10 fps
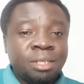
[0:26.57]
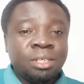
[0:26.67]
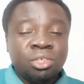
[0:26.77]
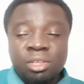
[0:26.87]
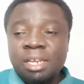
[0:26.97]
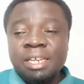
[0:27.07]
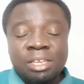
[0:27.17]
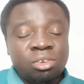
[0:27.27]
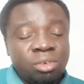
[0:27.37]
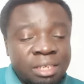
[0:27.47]
So the
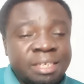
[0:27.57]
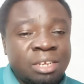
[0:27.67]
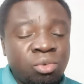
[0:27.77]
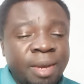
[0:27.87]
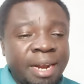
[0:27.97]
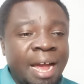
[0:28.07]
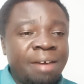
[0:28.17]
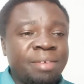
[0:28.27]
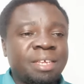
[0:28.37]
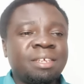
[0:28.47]
discussion we are
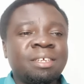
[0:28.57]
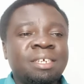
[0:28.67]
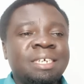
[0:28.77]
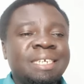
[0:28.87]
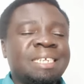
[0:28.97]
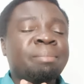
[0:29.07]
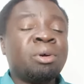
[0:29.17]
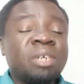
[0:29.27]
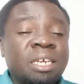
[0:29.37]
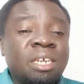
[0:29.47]
having is
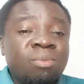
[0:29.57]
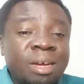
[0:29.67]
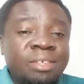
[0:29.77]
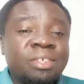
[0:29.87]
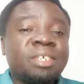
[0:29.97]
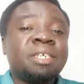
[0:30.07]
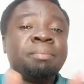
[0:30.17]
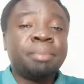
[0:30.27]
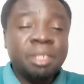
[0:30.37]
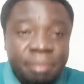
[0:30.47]
about Gachagua's
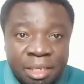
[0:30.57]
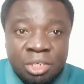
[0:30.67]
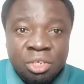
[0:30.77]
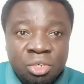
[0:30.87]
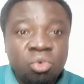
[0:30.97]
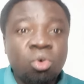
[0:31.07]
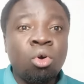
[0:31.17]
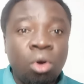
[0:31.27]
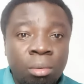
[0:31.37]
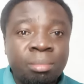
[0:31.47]
impeachment to go
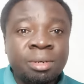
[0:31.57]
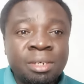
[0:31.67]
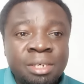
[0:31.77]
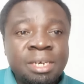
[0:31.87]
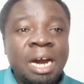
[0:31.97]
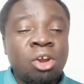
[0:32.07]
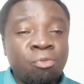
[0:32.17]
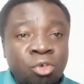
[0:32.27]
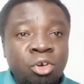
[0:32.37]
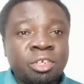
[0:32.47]
home. And
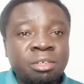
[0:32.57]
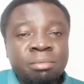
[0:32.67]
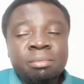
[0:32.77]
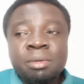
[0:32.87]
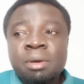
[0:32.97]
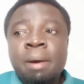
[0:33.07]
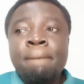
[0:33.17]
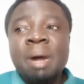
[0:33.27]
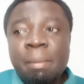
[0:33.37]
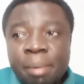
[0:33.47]
of course,
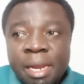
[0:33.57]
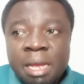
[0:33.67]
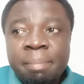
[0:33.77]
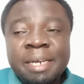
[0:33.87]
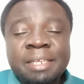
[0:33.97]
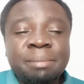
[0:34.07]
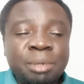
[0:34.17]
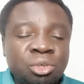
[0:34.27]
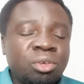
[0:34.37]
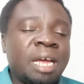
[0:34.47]
public
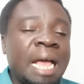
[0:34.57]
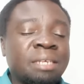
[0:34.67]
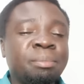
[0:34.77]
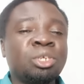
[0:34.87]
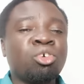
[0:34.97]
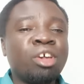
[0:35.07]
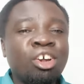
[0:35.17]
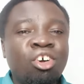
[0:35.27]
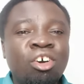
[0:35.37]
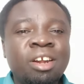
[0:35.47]
participation has been
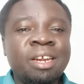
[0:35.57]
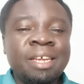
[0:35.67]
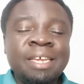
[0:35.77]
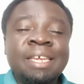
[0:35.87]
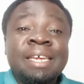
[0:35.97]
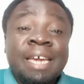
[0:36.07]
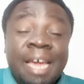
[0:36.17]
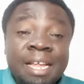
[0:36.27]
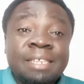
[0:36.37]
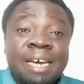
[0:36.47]
going on.
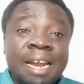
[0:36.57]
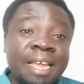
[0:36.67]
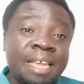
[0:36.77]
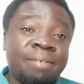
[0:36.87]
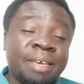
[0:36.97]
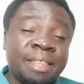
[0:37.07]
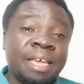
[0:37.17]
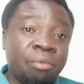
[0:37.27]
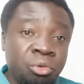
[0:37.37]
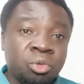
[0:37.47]
Kenyans are giving
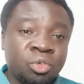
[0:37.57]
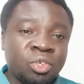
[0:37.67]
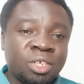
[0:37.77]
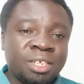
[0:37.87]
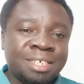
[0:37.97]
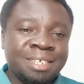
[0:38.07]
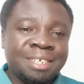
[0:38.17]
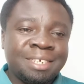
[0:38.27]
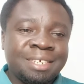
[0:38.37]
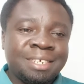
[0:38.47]
their views,
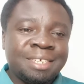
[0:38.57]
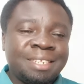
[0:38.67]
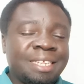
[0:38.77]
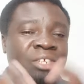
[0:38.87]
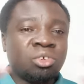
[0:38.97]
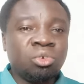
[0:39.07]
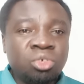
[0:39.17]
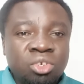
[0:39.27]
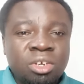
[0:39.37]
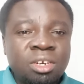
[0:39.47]
their
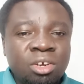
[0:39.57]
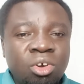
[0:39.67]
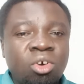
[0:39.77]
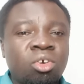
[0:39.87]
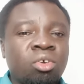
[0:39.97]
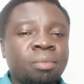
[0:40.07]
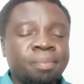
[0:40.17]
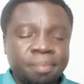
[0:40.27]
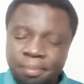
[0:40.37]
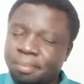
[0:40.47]
solution or